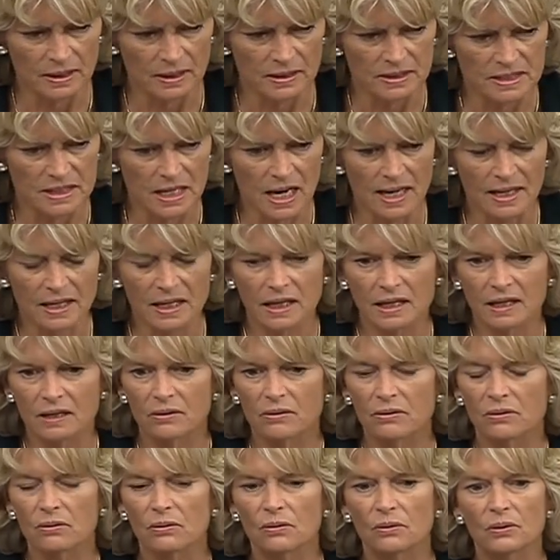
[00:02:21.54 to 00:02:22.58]

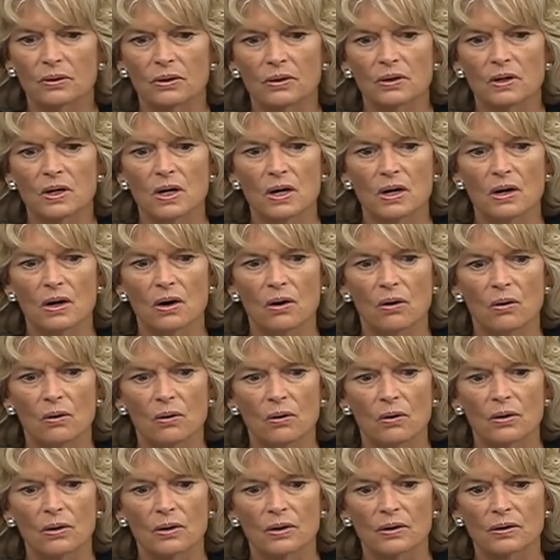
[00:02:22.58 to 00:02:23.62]
dining
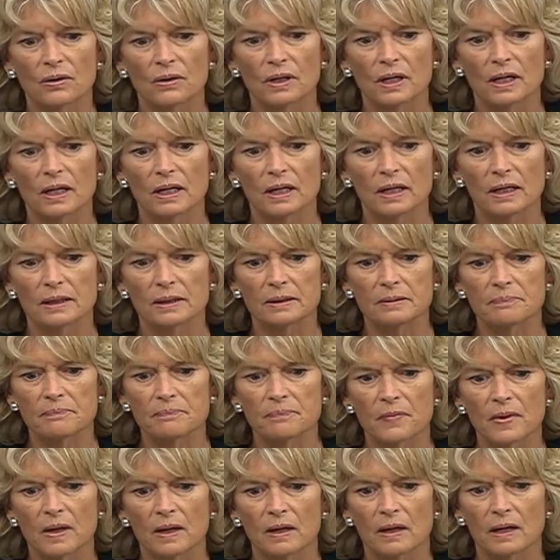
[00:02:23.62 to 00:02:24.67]
or
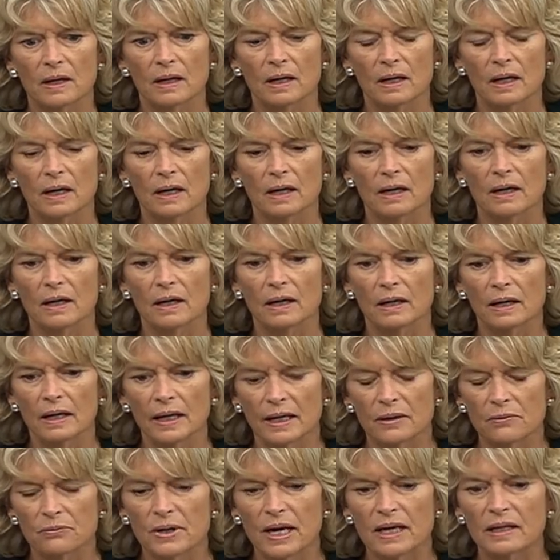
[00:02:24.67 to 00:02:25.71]

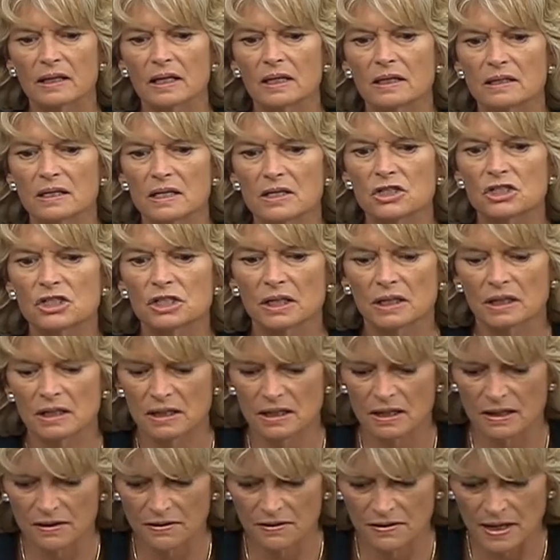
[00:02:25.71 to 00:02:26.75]
a recognition
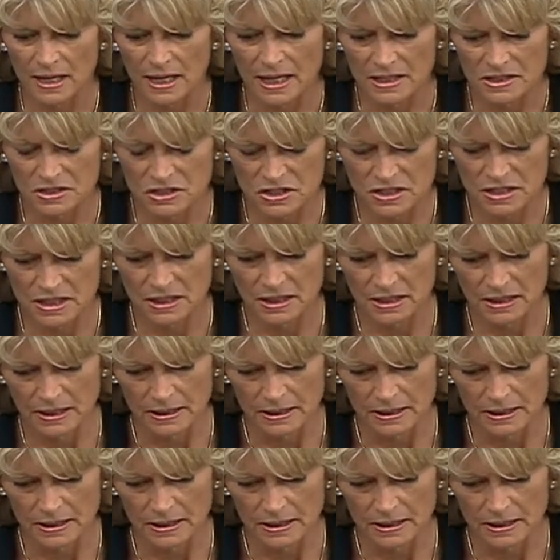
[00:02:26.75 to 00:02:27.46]
that